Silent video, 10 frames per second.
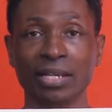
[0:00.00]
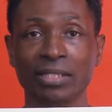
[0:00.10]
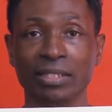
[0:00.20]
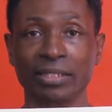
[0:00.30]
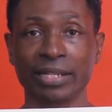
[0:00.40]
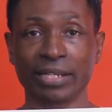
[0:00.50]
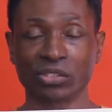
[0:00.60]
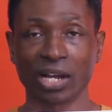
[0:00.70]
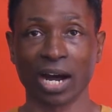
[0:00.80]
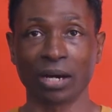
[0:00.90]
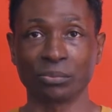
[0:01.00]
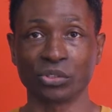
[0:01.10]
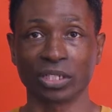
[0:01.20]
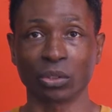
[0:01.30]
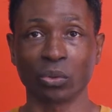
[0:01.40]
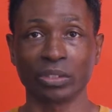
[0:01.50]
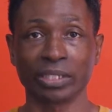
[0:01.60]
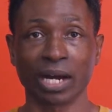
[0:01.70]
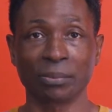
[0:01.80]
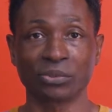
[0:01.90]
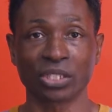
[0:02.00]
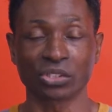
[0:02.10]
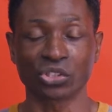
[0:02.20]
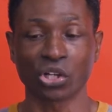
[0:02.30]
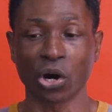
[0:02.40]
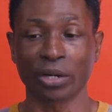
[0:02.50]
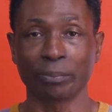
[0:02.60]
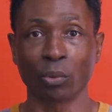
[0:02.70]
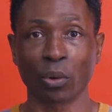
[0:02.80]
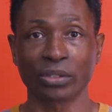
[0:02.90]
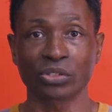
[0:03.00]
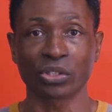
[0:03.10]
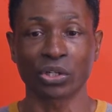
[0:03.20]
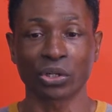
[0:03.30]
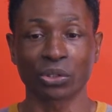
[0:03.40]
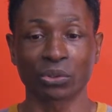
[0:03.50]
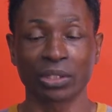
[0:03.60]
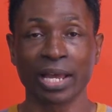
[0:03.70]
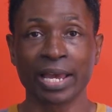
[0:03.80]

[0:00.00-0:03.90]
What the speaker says: The next object on the object chart, boys and girls.